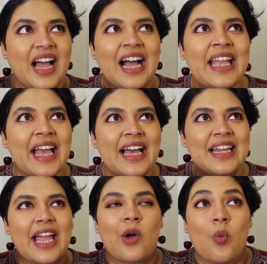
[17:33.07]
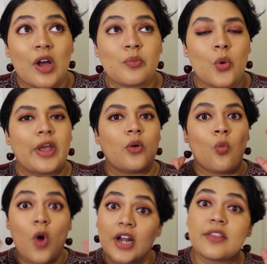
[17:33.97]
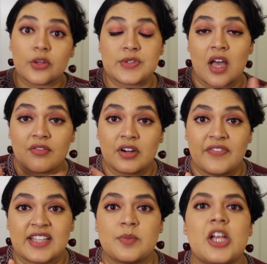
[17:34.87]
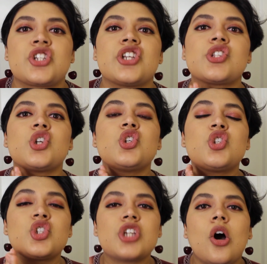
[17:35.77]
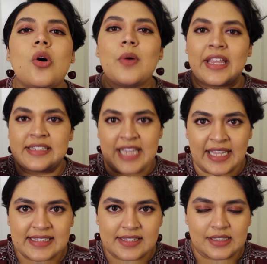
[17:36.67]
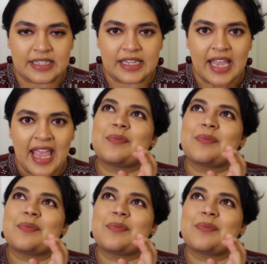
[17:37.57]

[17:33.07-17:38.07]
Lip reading: I had, at one point, wanted those Coverfx blushes so intensely